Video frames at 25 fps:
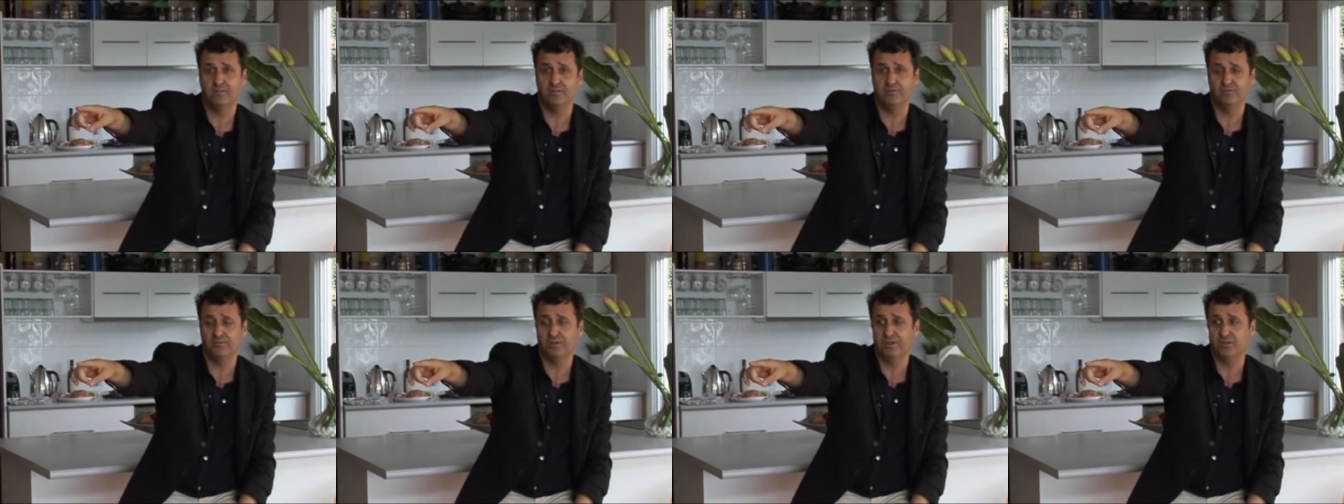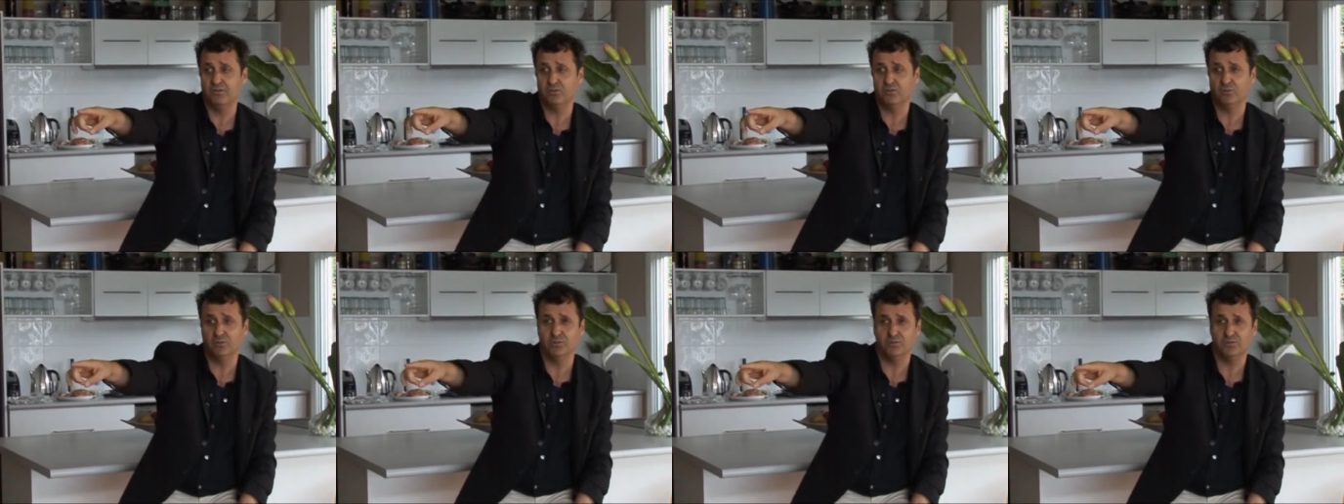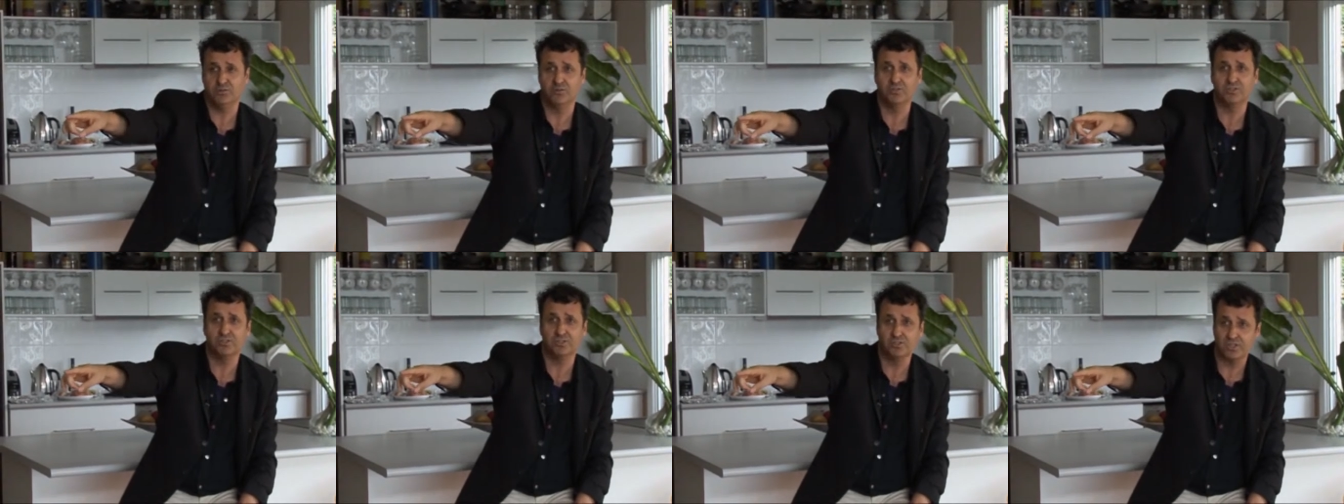the front door
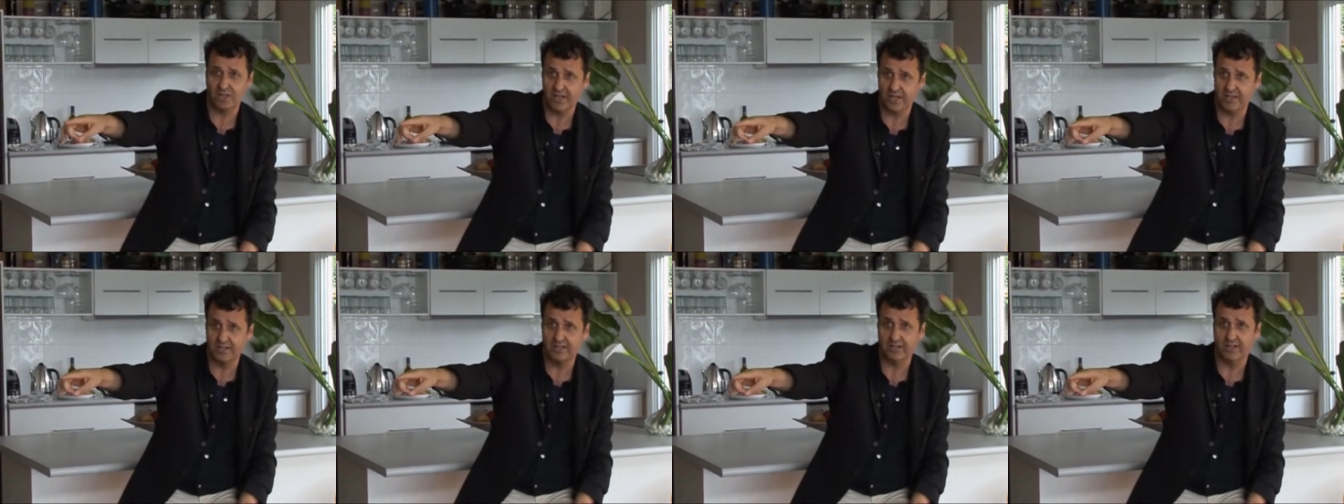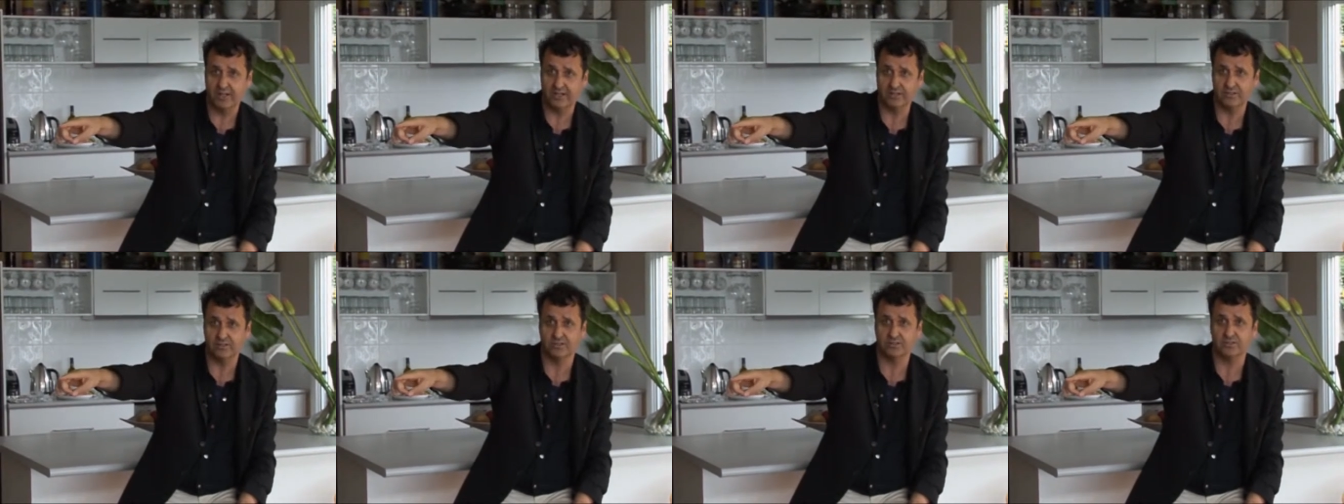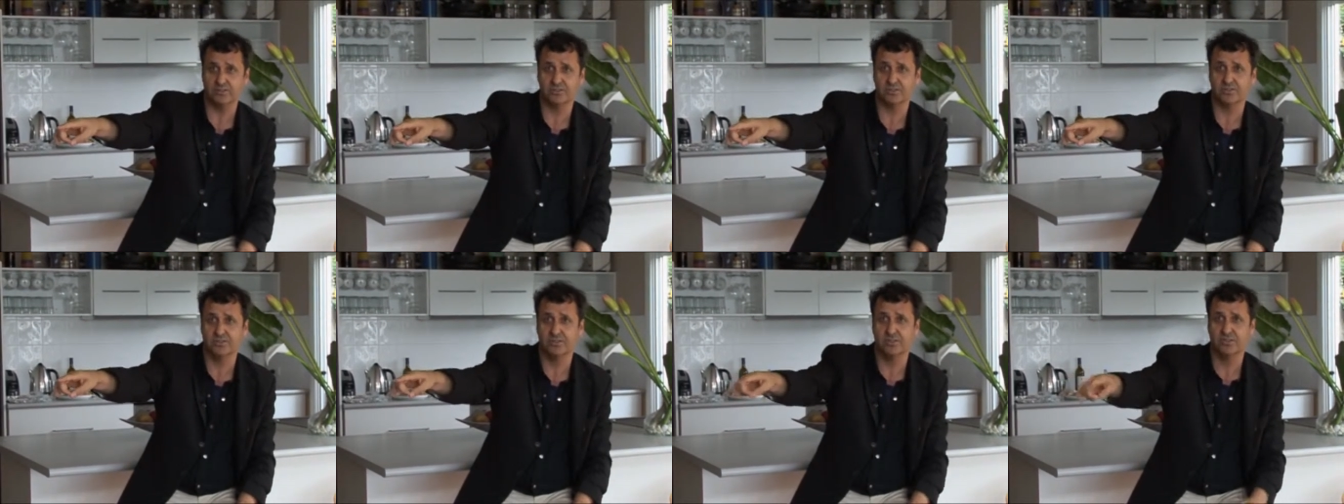to the side like
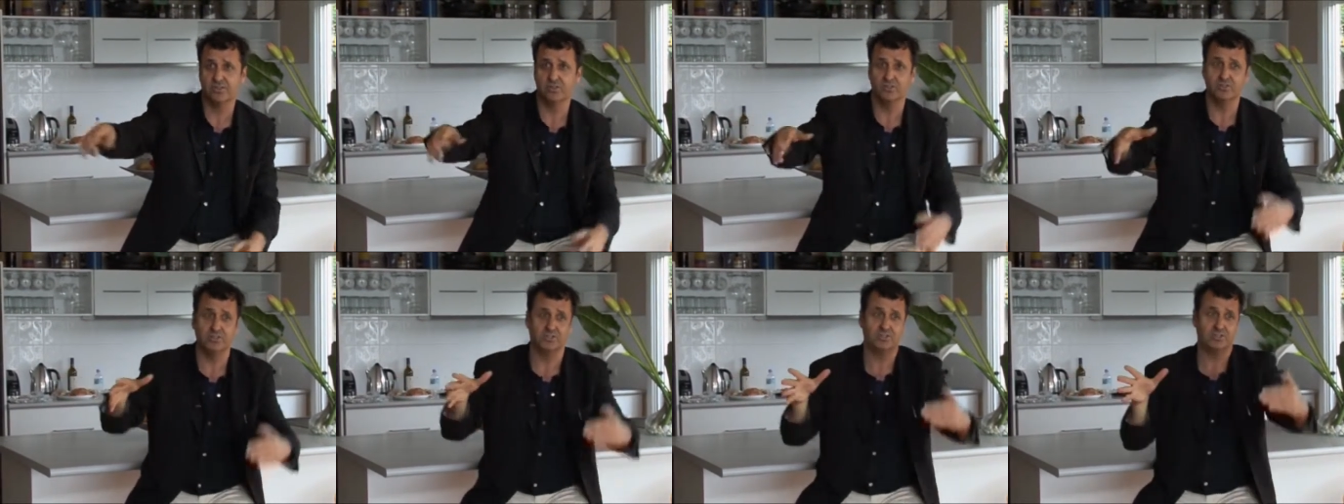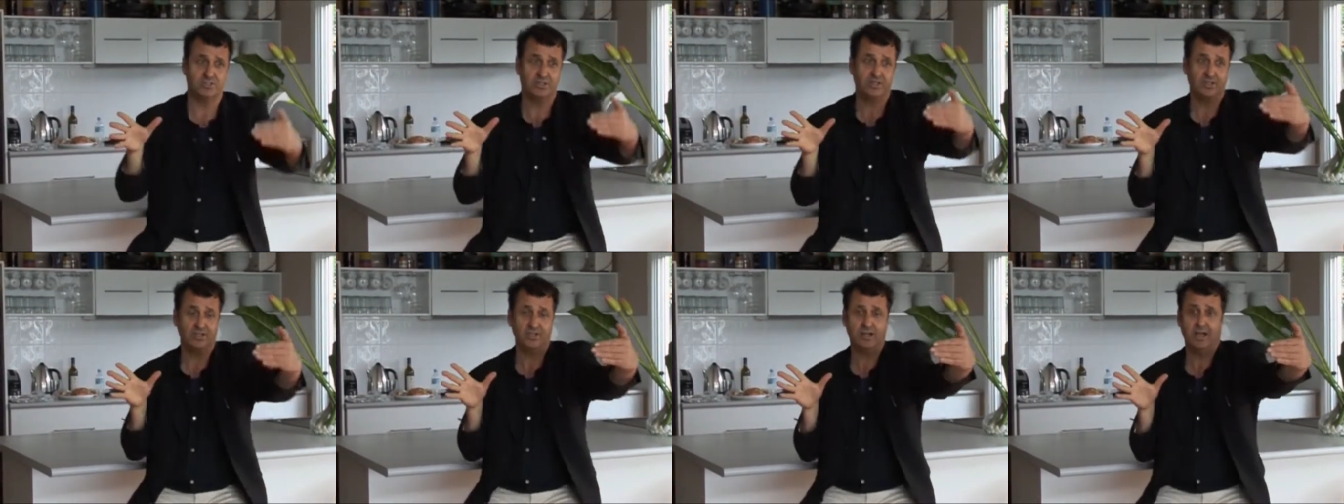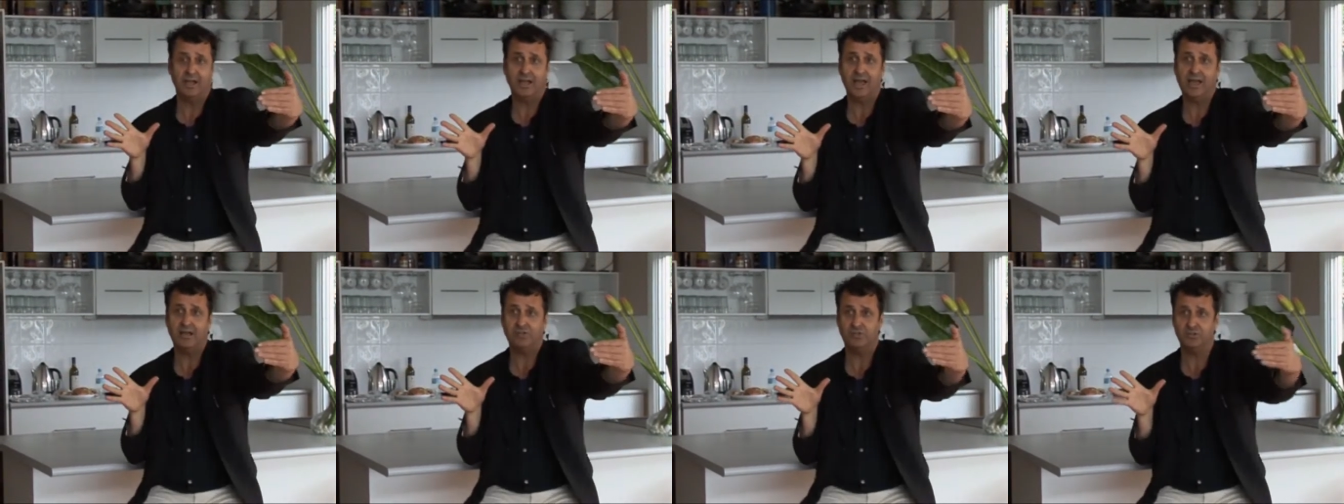this because it
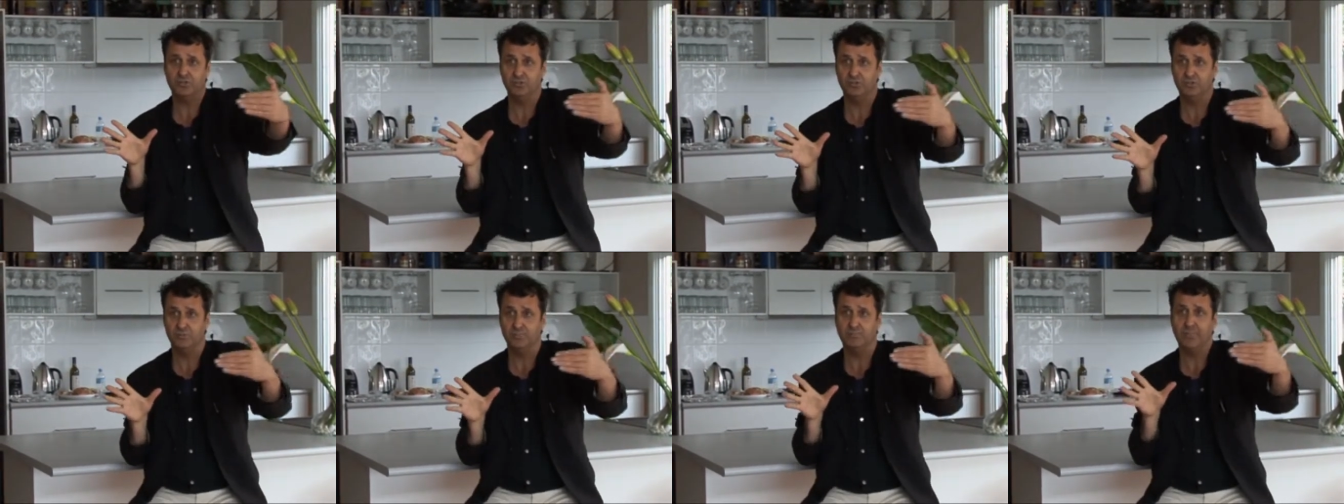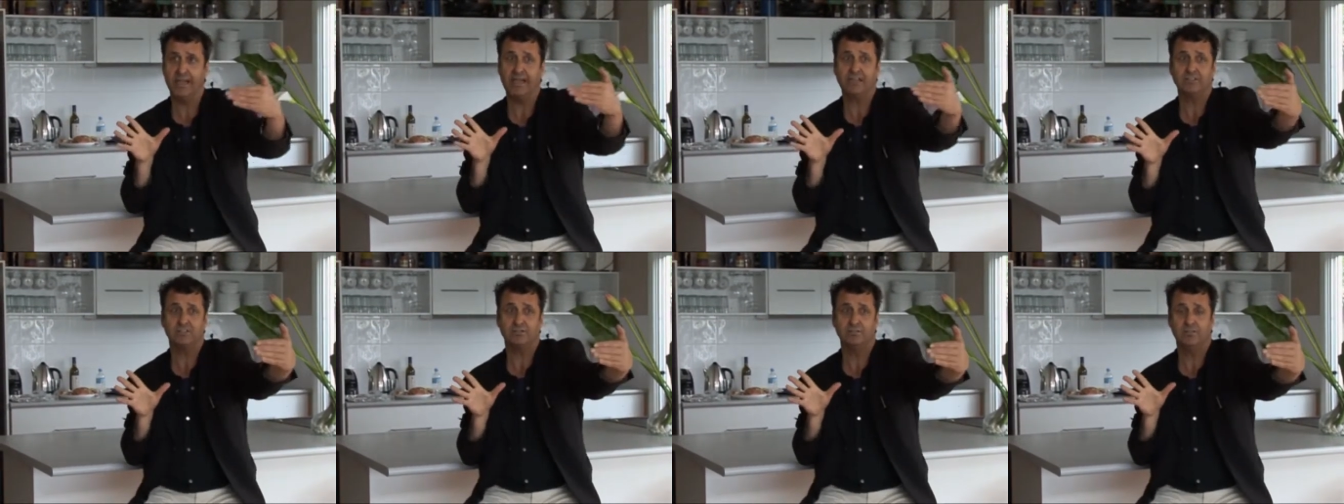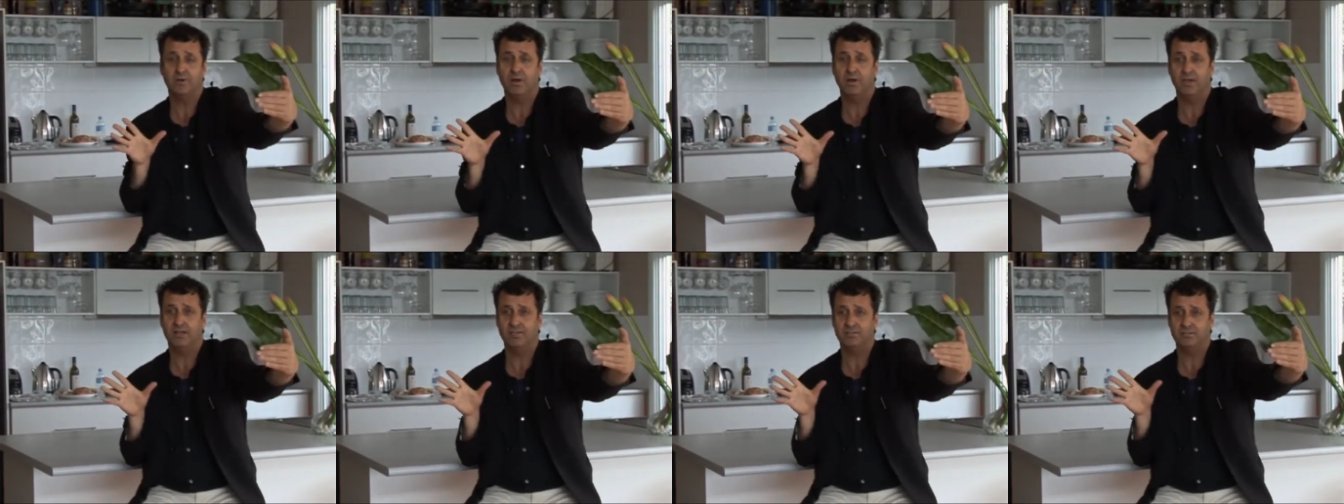allows you to
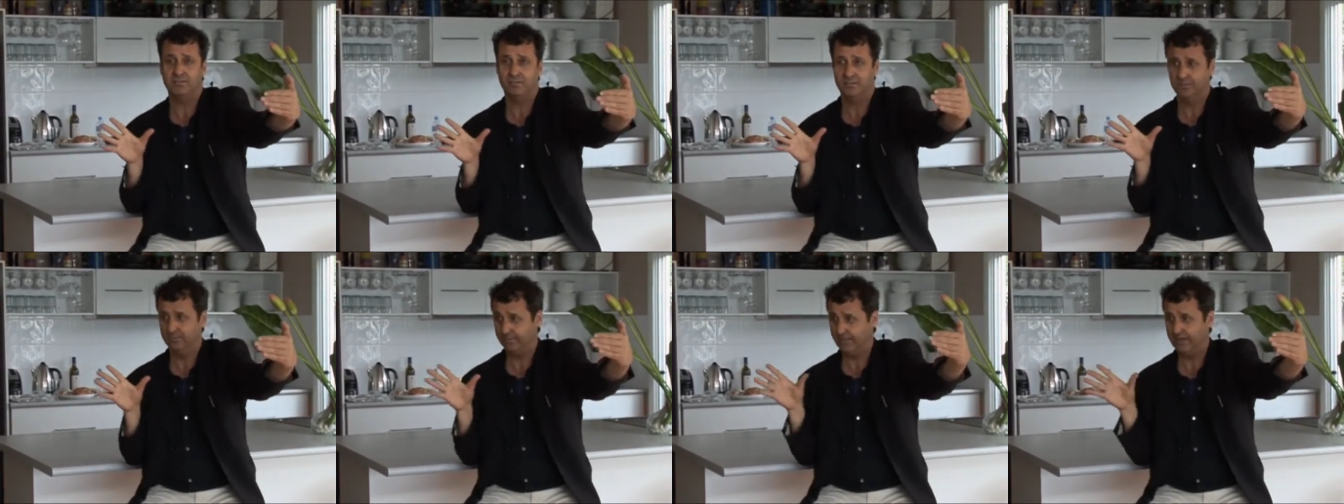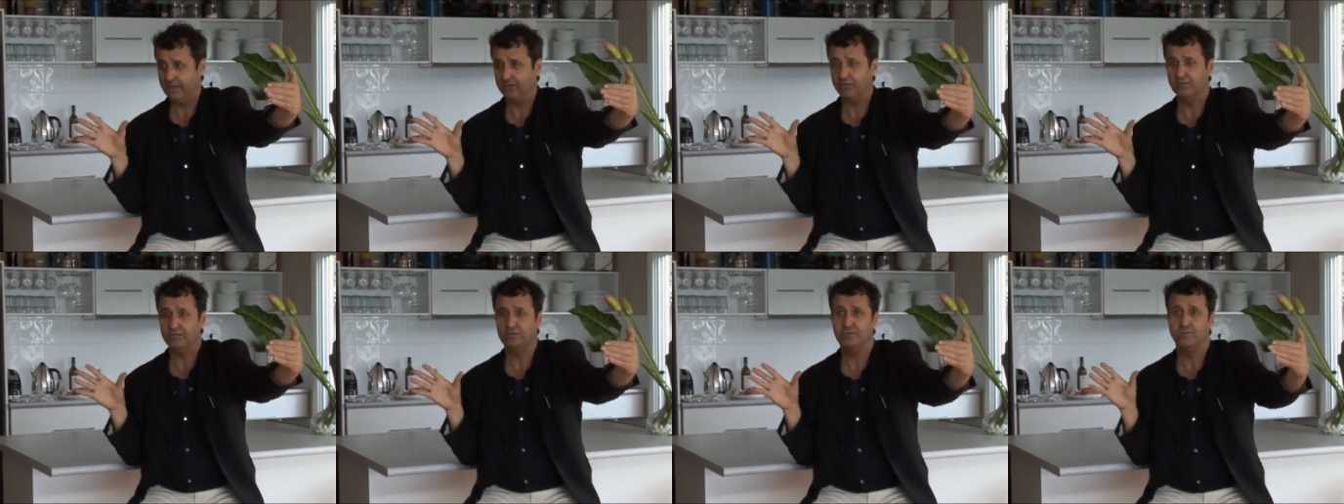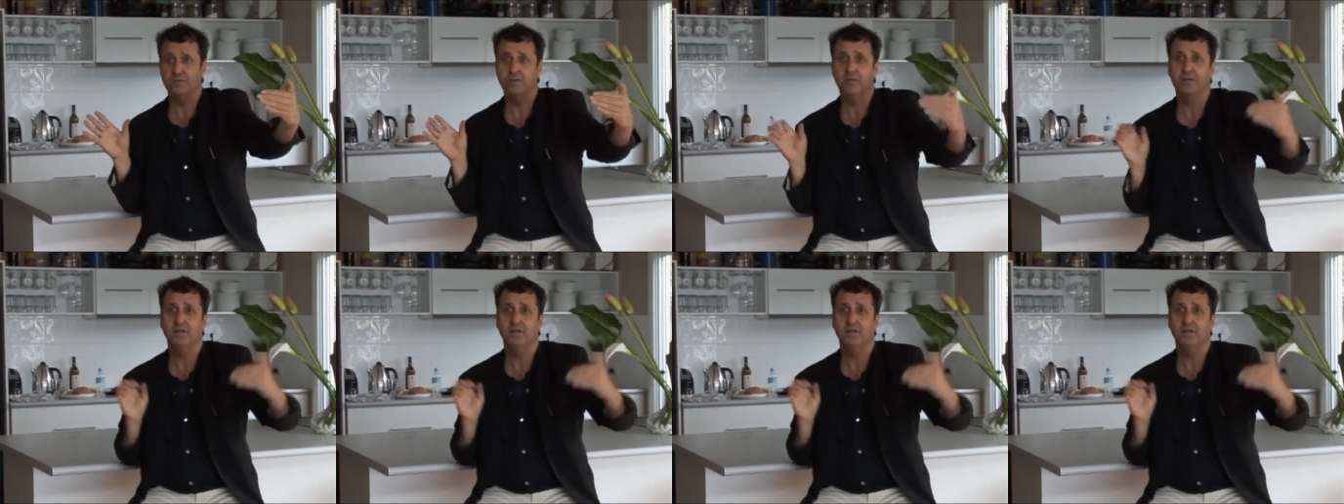maximize the amount of